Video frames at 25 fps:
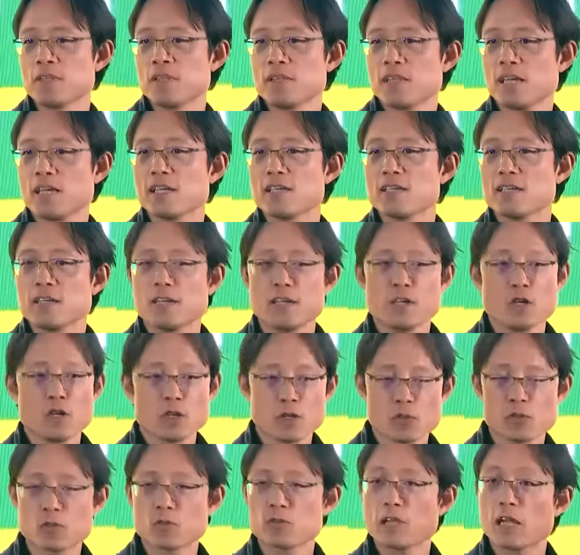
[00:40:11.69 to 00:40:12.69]
They can
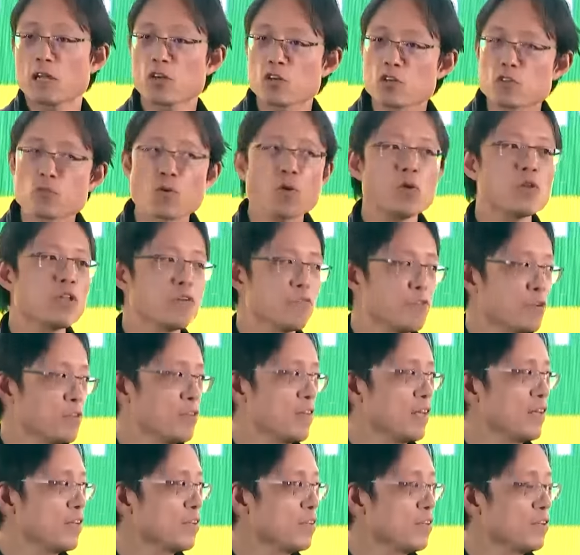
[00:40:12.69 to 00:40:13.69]
quickly control
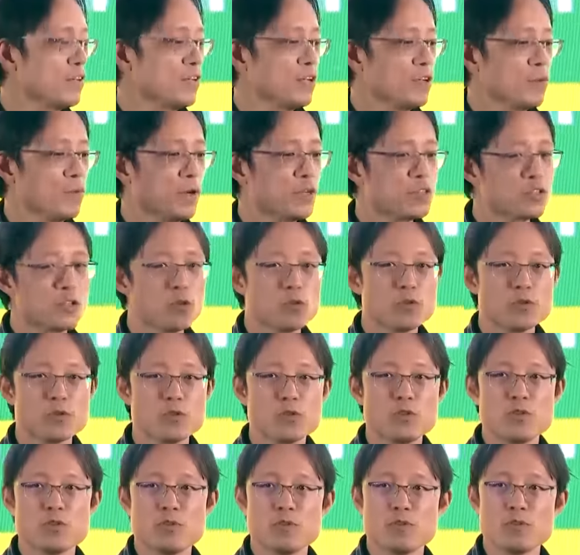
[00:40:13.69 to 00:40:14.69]
everything, right? So
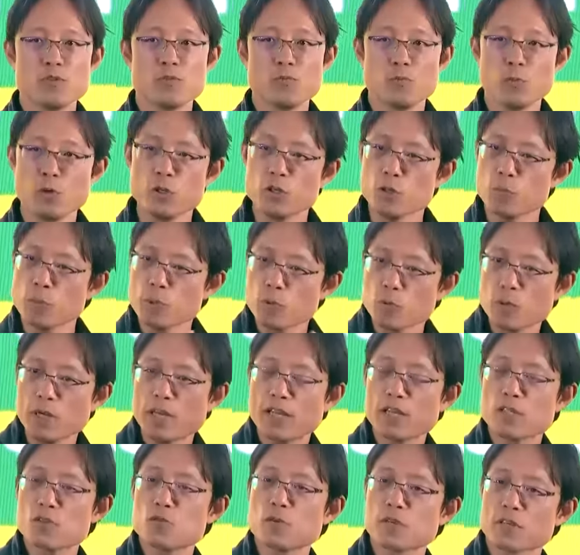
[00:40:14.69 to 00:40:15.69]
will you be
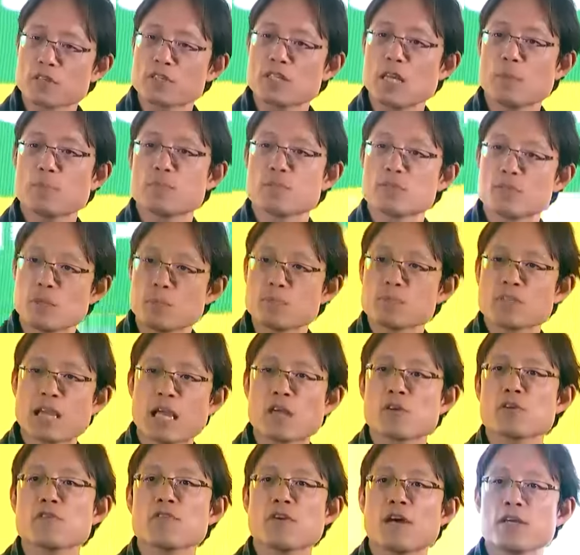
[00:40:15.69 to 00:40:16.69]
willing to accept some
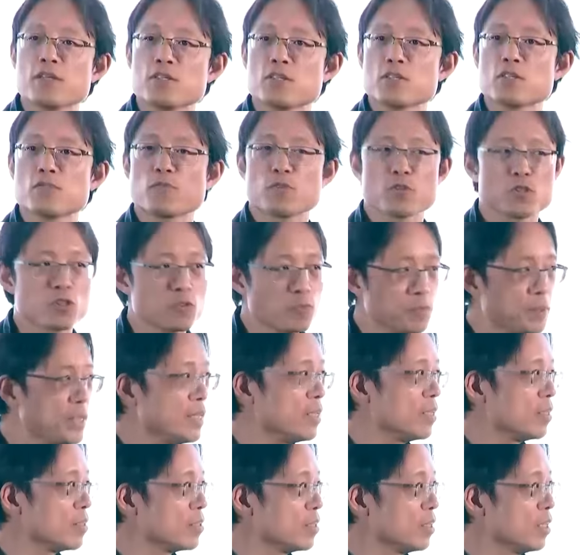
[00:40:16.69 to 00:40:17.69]
sacrifices for
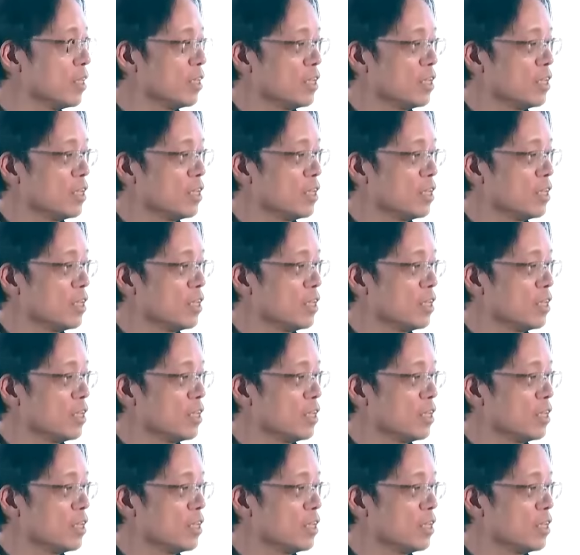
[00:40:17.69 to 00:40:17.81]
speed